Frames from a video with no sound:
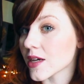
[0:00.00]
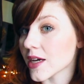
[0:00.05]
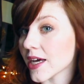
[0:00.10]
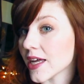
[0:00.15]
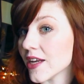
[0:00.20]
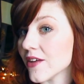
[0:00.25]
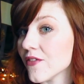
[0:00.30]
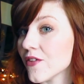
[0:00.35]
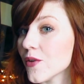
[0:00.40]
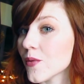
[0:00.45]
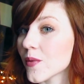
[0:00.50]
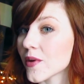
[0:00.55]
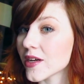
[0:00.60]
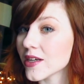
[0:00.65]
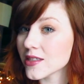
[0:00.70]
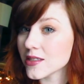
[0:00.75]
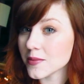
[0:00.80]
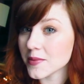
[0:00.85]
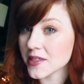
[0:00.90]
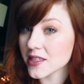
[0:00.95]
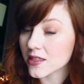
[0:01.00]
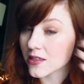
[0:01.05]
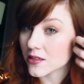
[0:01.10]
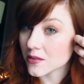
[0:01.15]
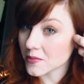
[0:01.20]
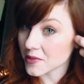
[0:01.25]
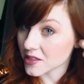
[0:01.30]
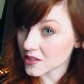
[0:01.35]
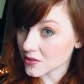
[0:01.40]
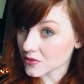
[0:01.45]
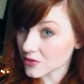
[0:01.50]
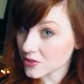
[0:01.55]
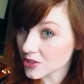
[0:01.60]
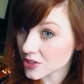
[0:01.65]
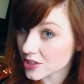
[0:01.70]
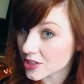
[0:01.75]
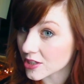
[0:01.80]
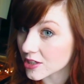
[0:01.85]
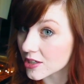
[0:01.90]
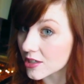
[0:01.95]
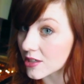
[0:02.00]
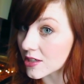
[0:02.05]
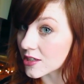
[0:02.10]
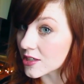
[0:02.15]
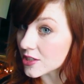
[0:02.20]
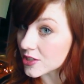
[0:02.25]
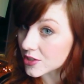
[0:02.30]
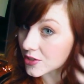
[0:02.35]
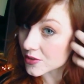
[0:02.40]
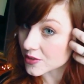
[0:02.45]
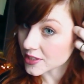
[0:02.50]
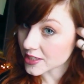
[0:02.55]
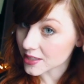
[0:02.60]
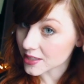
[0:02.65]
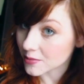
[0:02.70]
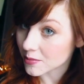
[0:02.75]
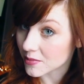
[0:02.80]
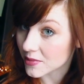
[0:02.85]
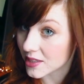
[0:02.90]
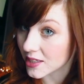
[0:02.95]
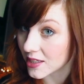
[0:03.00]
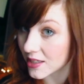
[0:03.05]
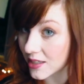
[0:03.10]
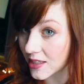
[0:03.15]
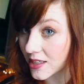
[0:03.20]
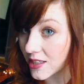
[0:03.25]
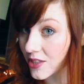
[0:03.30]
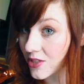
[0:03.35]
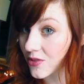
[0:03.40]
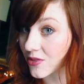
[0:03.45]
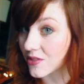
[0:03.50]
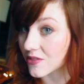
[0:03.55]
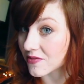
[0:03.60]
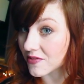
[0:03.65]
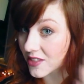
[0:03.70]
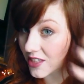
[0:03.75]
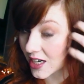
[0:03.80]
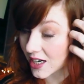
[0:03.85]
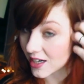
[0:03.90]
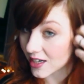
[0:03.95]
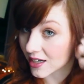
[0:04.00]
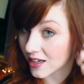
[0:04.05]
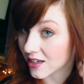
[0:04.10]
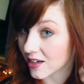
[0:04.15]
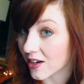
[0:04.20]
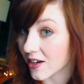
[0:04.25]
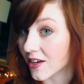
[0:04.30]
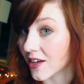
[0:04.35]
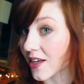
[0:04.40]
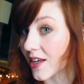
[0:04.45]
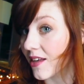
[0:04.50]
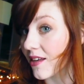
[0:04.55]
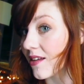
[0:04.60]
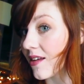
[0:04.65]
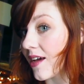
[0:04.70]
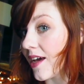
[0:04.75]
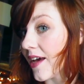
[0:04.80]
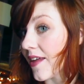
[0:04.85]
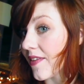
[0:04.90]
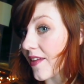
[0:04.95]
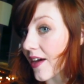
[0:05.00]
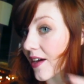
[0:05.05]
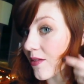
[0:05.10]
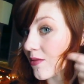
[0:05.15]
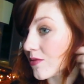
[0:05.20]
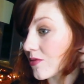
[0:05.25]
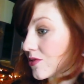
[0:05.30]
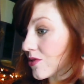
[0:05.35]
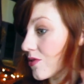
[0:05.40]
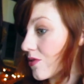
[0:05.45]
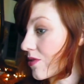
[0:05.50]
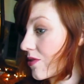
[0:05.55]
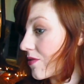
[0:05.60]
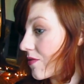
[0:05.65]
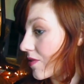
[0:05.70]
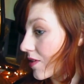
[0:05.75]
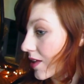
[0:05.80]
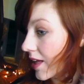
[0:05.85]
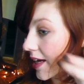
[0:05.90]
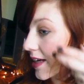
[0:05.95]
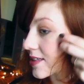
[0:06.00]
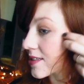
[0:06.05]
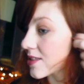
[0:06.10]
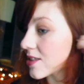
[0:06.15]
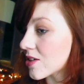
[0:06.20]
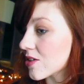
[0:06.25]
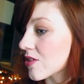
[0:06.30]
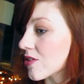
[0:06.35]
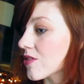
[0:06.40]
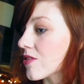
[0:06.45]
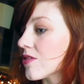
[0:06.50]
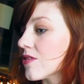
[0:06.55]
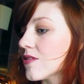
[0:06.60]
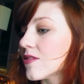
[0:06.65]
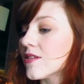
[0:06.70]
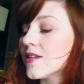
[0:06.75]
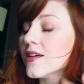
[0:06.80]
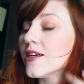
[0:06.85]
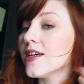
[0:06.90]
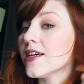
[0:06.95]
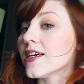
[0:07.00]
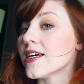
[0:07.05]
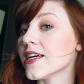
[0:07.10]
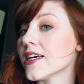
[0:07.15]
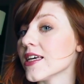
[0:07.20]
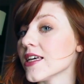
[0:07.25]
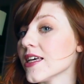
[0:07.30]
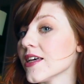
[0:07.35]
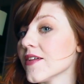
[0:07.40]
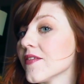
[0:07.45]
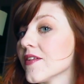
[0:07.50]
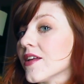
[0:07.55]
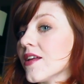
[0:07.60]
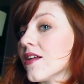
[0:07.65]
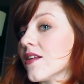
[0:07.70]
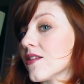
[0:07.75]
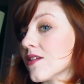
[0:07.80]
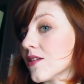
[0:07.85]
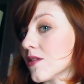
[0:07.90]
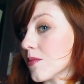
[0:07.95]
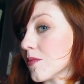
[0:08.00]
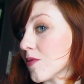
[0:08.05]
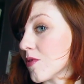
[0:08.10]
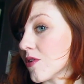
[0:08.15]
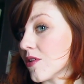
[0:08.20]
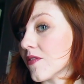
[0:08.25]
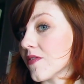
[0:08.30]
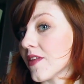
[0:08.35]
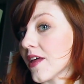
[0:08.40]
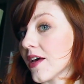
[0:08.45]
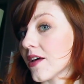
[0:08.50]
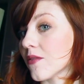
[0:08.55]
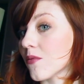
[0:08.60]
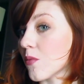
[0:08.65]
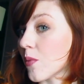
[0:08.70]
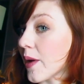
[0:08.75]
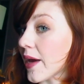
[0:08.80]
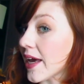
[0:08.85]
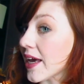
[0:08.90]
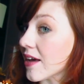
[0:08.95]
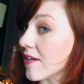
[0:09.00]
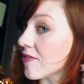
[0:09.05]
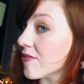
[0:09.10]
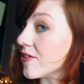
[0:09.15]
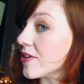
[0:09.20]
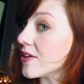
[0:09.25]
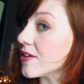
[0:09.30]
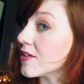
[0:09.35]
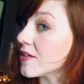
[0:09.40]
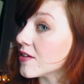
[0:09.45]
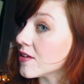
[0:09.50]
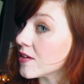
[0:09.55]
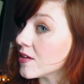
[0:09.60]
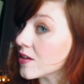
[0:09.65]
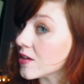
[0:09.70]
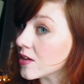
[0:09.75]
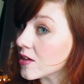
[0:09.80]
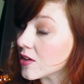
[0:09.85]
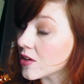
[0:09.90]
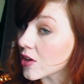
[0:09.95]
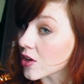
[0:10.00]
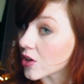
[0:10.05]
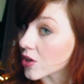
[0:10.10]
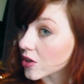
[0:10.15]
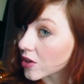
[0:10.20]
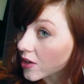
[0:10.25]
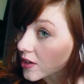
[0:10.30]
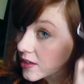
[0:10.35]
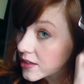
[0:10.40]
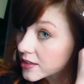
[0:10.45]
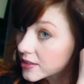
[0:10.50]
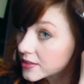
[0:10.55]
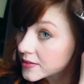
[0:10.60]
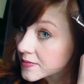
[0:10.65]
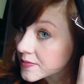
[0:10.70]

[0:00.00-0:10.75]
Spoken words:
And if you want it to be a little bit looser, you immediately sort of tug on it, and that will sort of relax the curl and give it a little more of that wave look.